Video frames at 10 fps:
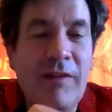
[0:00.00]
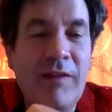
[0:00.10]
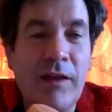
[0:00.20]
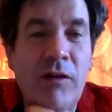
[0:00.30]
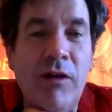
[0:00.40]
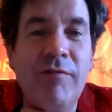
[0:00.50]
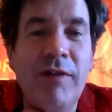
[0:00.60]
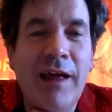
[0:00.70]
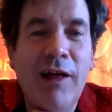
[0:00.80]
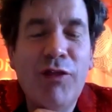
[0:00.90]
eating? You look
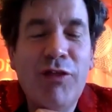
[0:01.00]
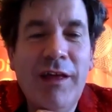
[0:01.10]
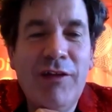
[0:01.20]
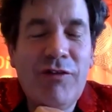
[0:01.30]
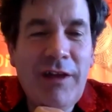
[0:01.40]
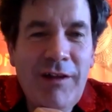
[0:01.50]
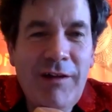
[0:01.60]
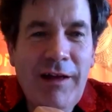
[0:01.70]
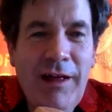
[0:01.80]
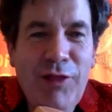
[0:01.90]
really healthy, actually. You
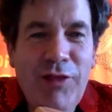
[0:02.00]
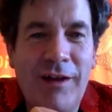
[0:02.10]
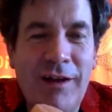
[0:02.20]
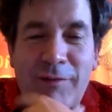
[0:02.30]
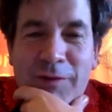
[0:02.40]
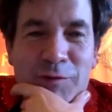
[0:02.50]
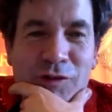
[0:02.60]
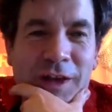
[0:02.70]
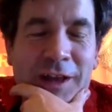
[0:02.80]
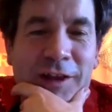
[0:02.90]
look healthier than I've ever
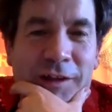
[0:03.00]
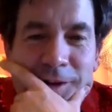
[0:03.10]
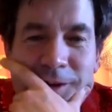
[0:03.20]
seen you.